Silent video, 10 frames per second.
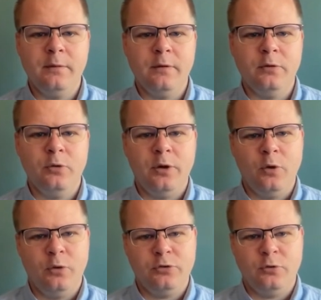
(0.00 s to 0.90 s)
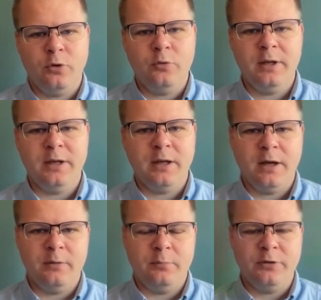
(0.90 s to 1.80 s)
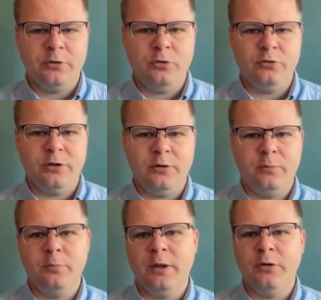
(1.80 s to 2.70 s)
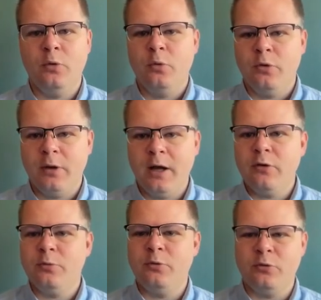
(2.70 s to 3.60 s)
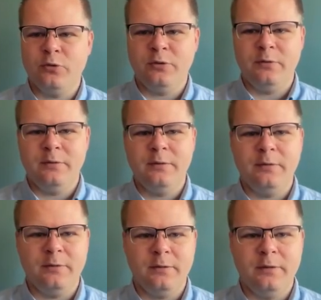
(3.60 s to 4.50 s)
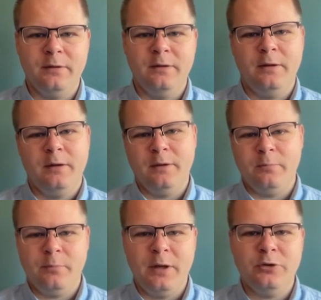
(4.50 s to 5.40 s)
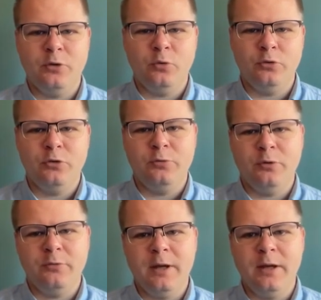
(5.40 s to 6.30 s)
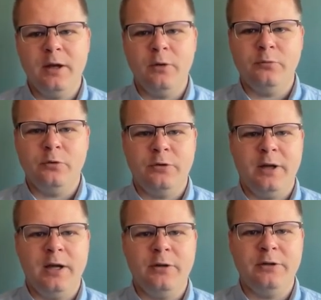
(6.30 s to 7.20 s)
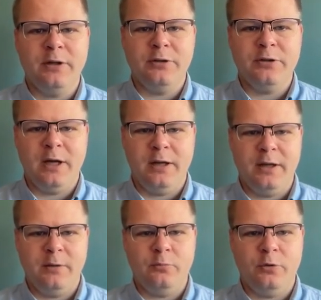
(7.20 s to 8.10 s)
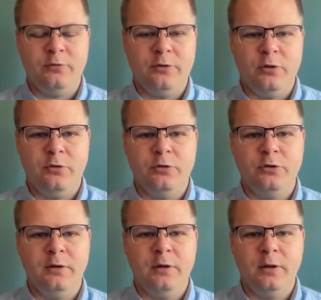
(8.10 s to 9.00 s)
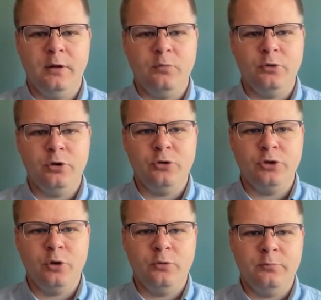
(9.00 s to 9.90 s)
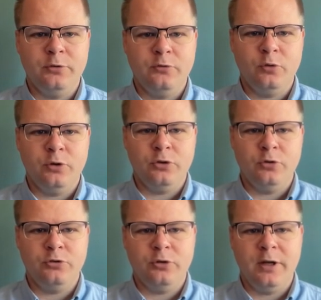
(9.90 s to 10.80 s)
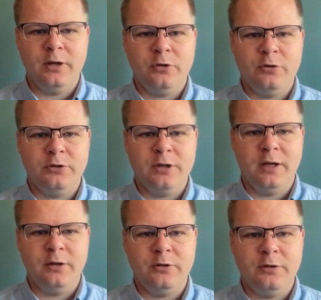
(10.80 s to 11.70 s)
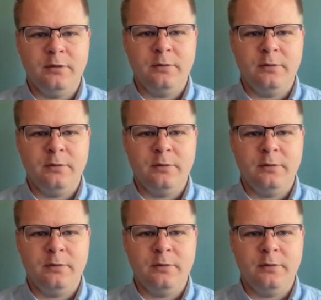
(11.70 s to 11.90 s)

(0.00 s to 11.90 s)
You can also locate elements using the Placeholder attribute. Placeholders provide helpful text inside input fields, which are shown before a user enters text.